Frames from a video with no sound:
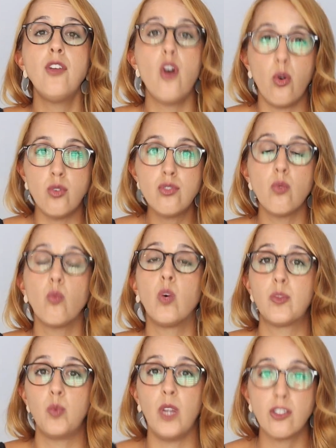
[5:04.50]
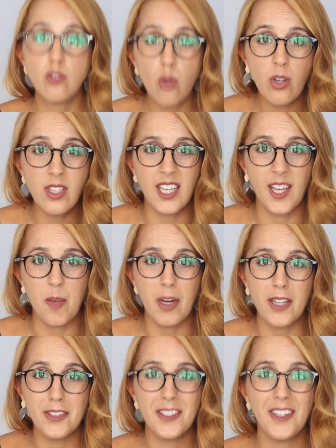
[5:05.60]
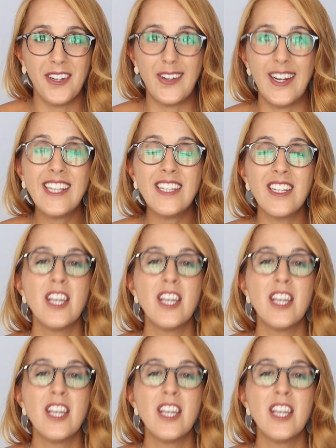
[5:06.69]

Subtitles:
knows what we are talking about, all right?